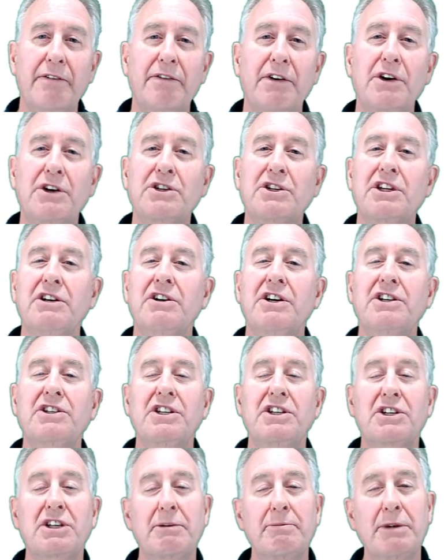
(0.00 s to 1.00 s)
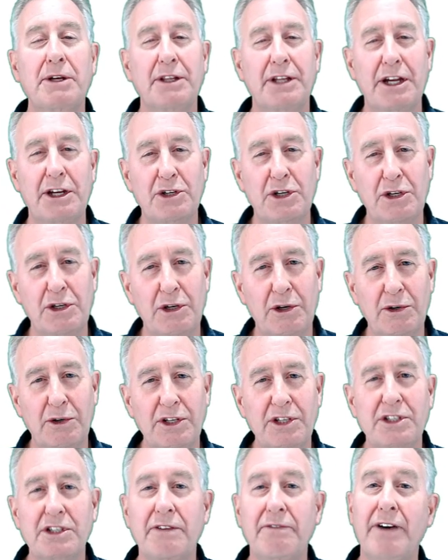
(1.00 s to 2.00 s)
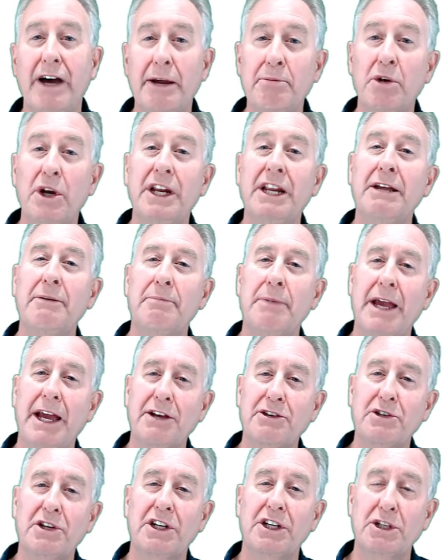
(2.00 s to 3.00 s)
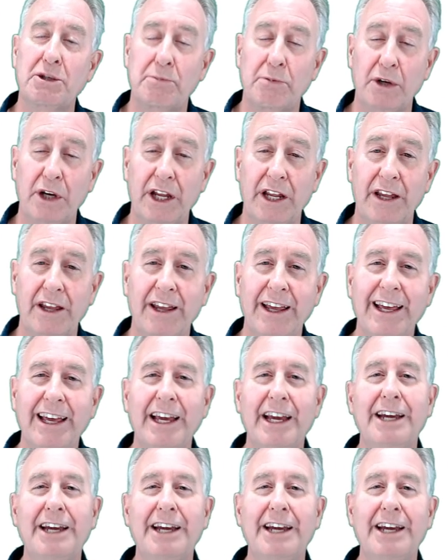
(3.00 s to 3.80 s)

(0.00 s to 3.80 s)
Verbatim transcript: First, there is a simulation known as the vibrating mass on a spring